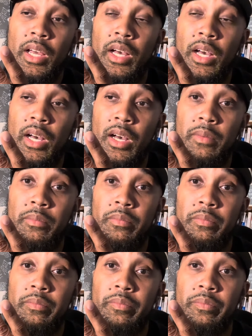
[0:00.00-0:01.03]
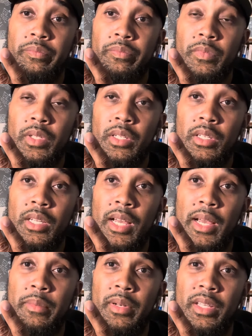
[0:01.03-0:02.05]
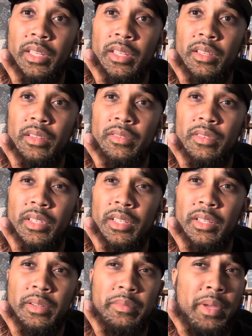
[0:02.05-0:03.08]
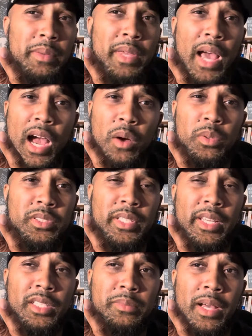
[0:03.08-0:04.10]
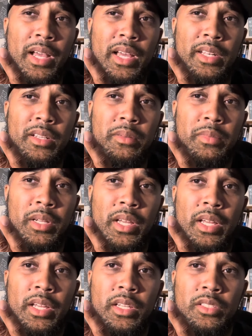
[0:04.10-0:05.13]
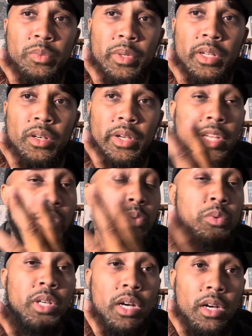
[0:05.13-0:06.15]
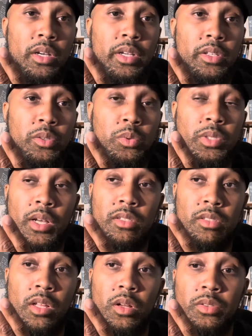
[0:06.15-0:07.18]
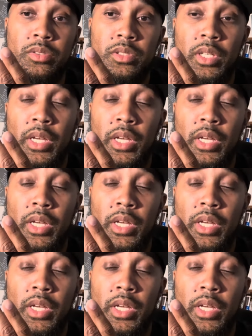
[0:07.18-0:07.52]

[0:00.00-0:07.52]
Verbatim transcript: Um, I believe maybe Iowa State is behind them as well, and Utah. And Utah's lost.